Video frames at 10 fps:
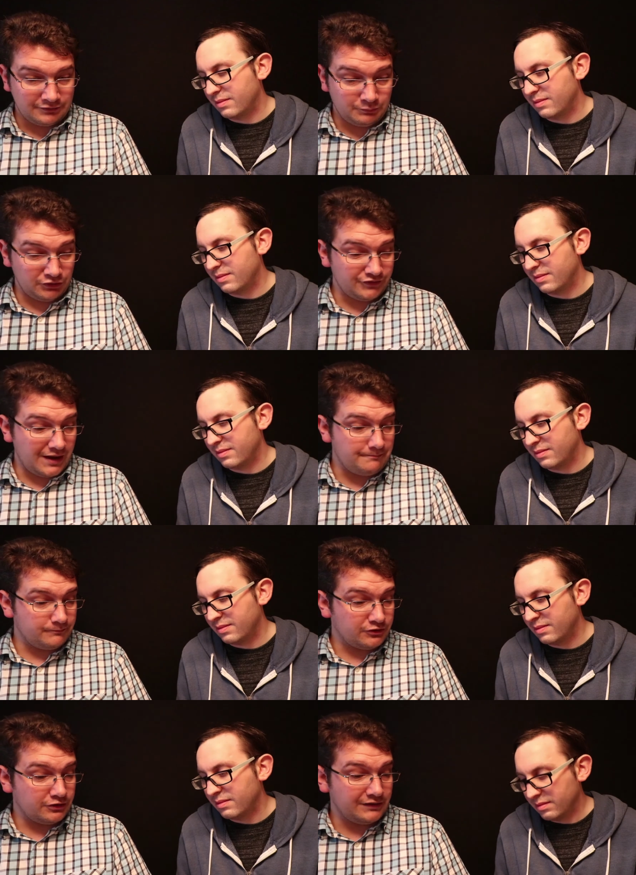Speaker 1: push fit
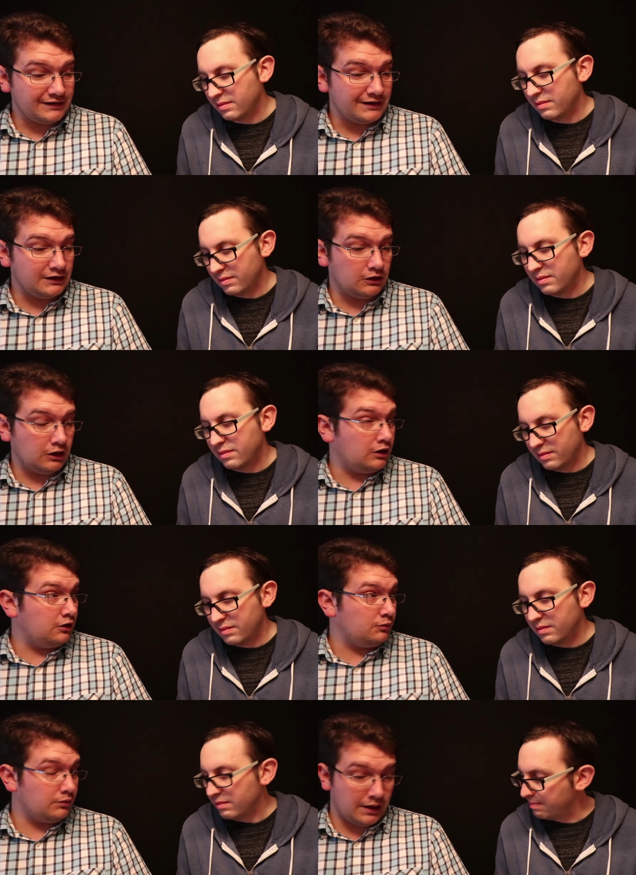so don't need any
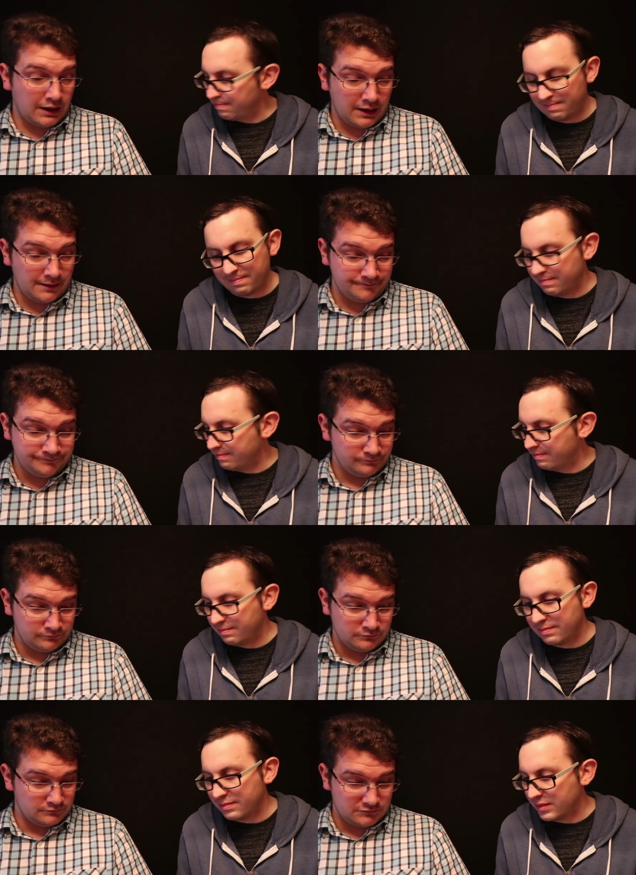glue um,
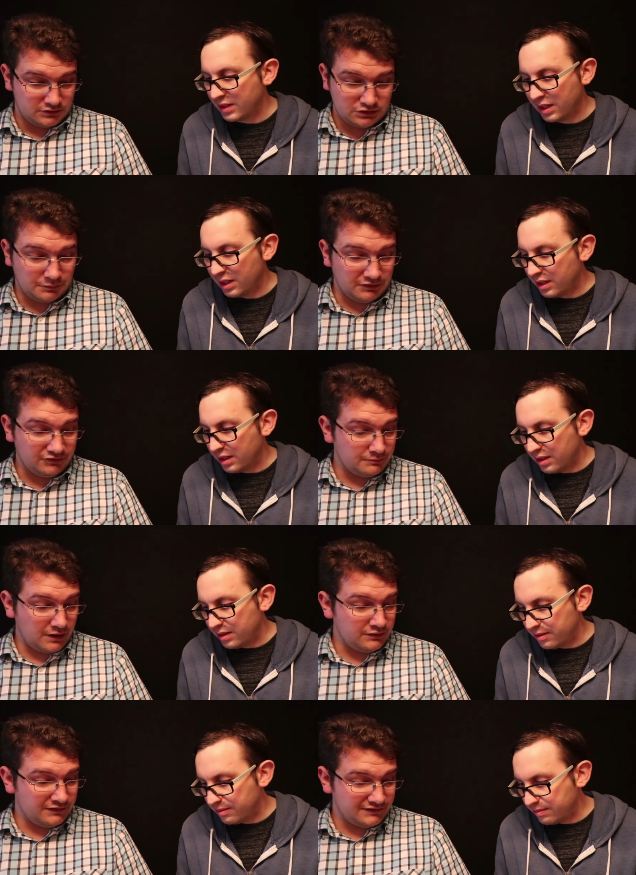couple of
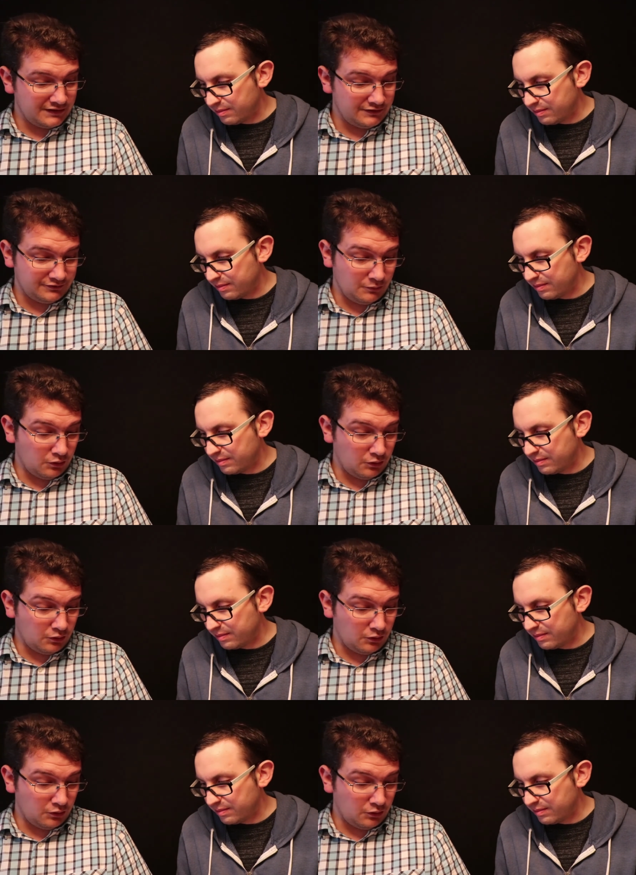components each